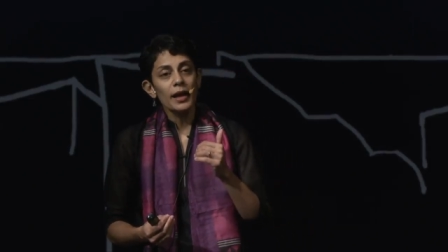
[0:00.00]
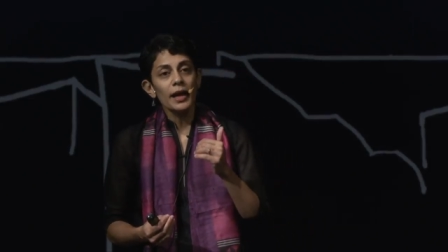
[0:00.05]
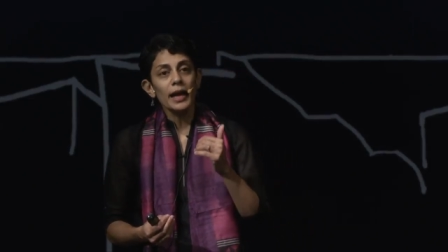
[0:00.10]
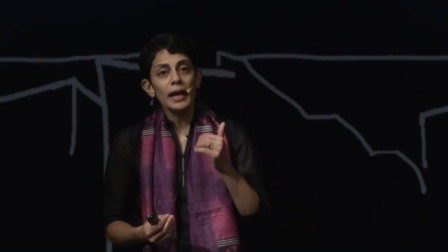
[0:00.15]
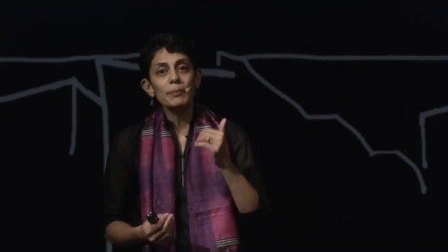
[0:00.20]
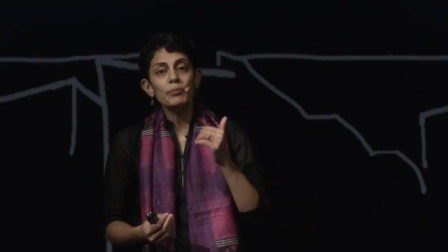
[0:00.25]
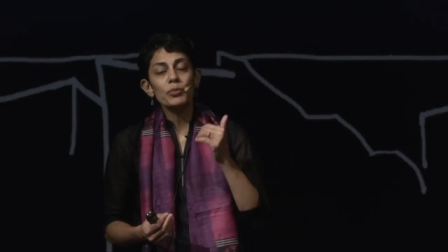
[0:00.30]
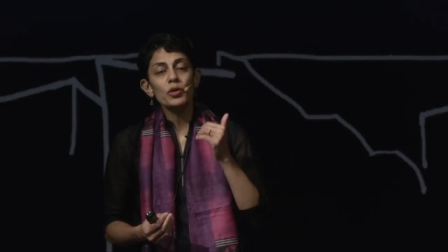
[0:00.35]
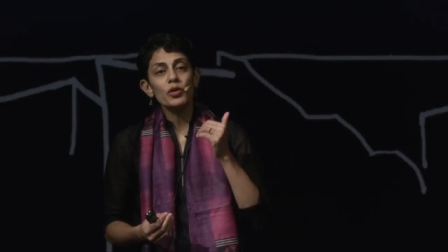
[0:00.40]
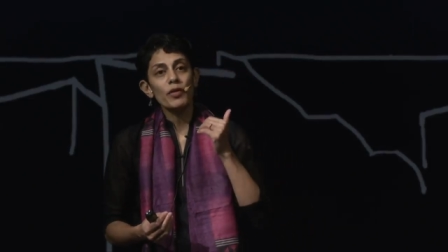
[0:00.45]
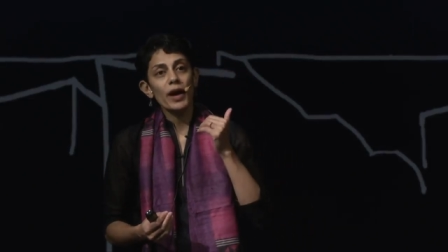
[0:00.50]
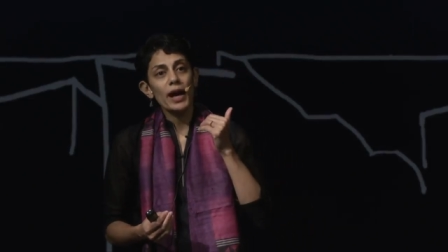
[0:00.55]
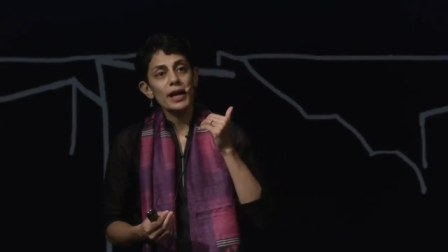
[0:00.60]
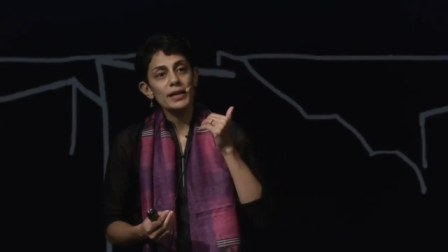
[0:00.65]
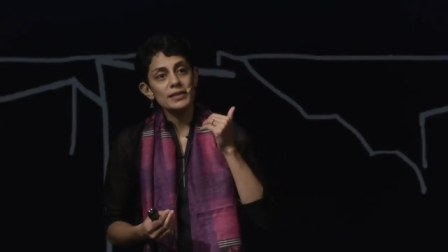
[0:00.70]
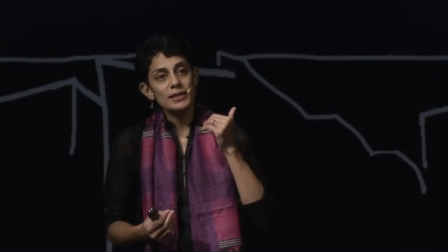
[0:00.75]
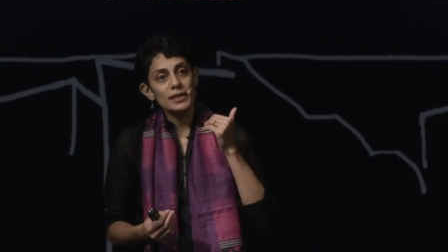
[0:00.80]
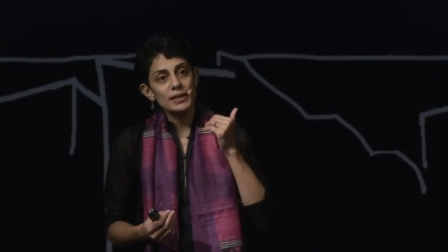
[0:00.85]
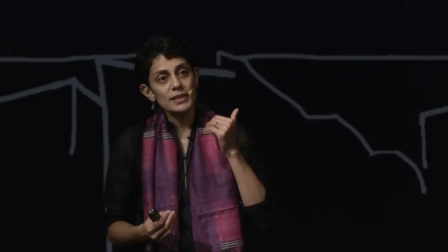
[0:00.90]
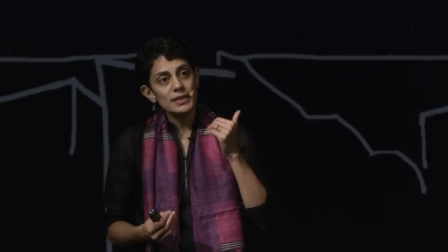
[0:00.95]
it
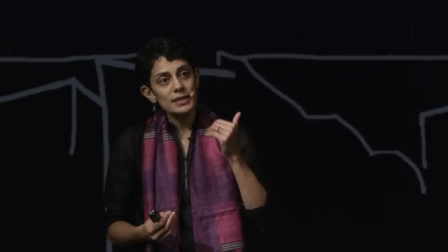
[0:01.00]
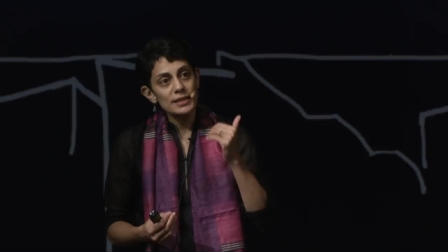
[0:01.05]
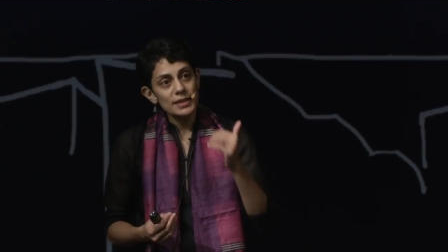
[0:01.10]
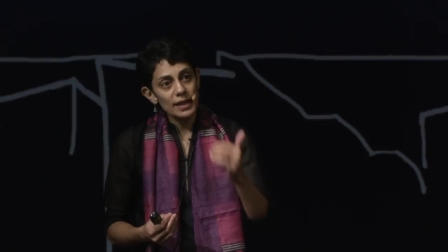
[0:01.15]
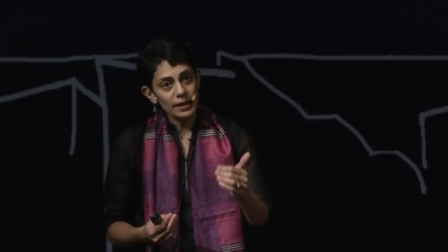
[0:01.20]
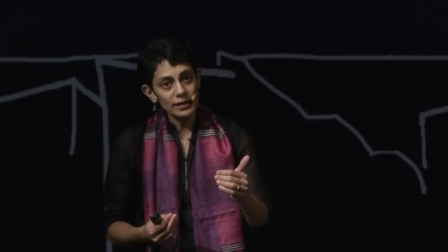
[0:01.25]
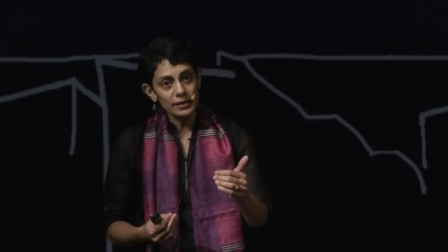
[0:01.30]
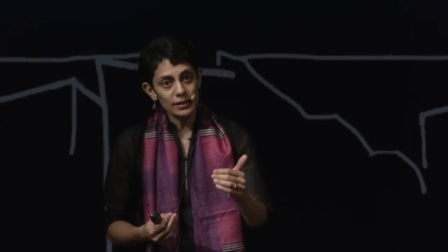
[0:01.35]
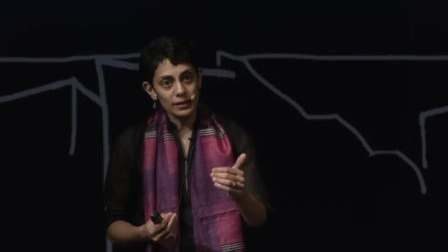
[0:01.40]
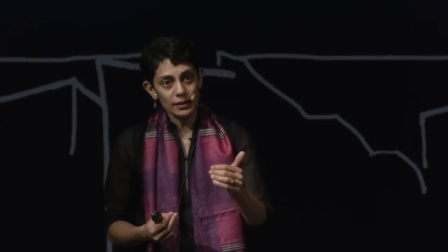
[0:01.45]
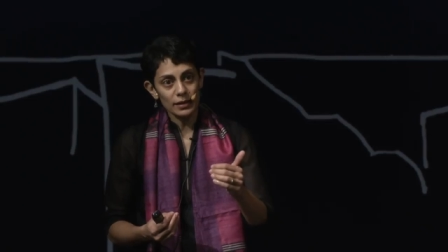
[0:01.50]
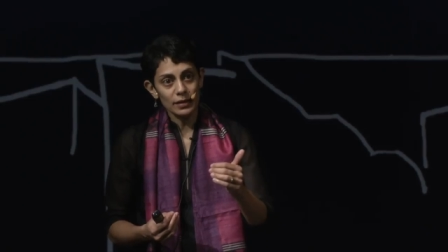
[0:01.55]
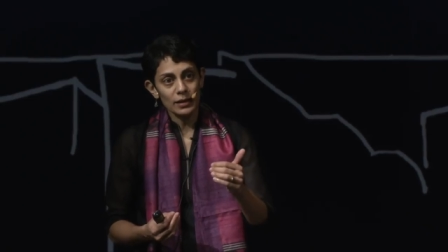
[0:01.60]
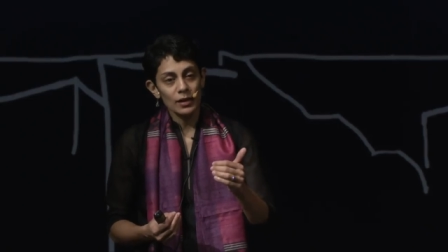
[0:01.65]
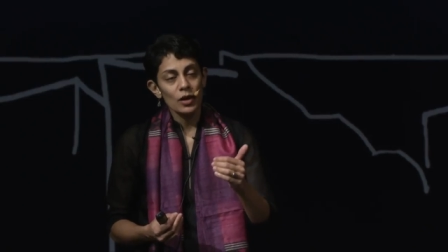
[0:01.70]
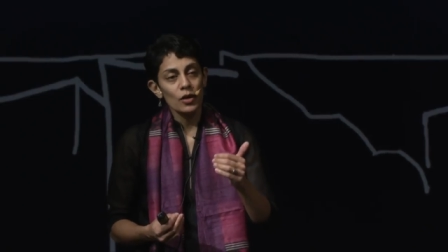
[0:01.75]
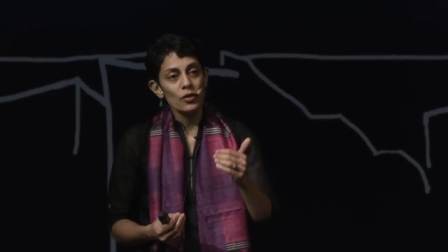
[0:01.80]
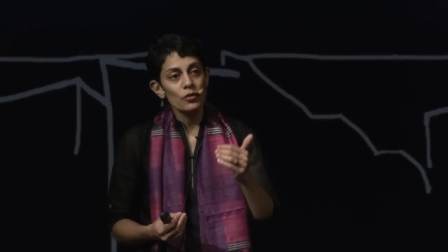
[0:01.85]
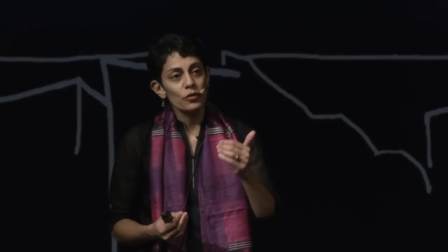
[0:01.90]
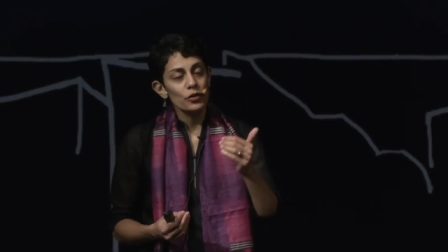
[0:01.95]
provides a signal
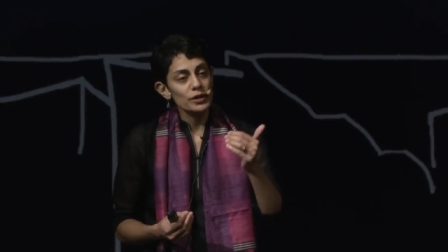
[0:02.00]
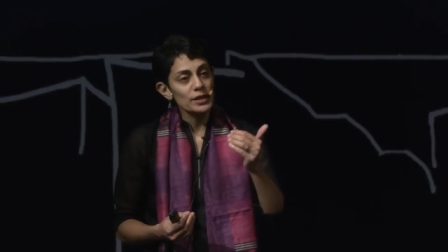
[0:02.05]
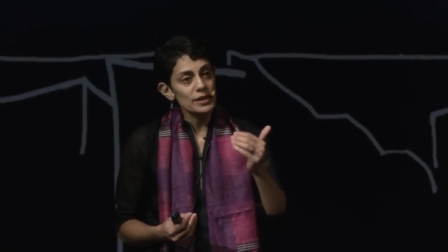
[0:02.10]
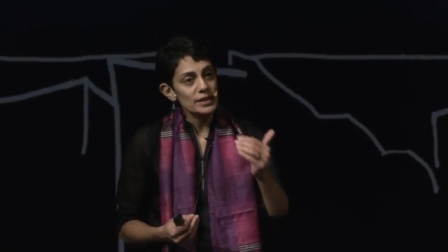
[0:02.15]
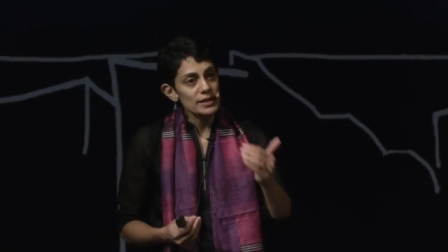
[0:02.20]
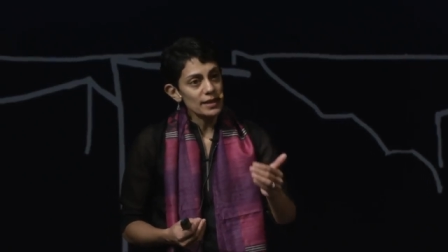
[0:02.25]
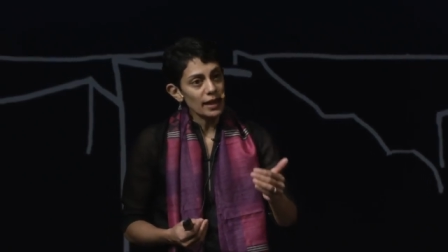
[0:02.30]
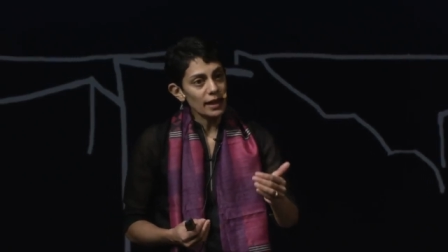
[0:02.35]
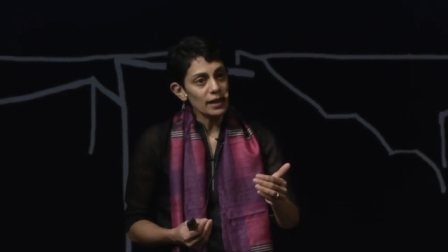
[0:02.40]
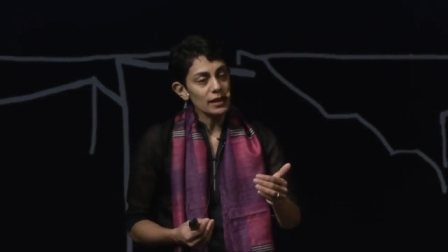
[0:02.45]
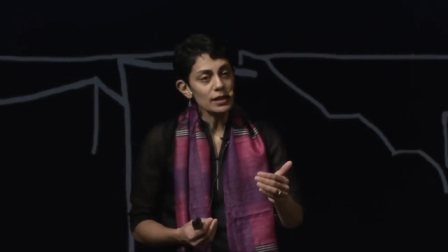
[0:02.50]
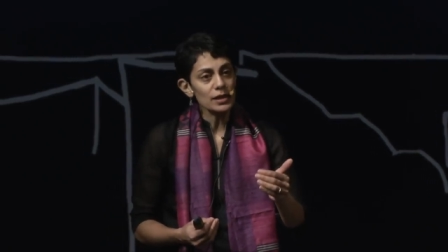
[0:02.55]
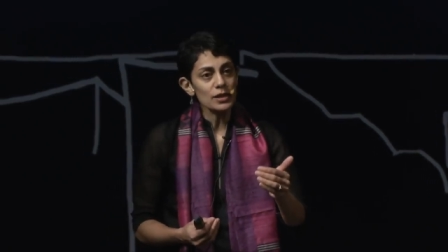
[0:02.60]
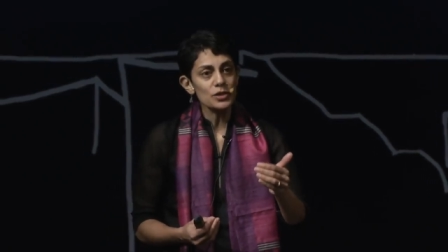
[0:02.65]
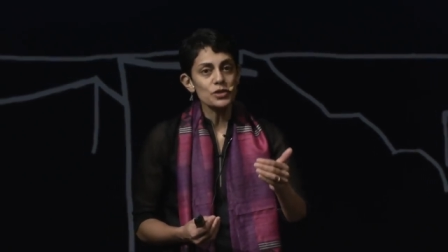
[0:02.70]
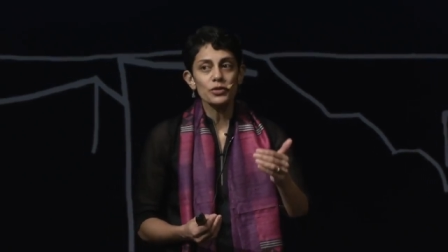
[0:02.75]
for the cell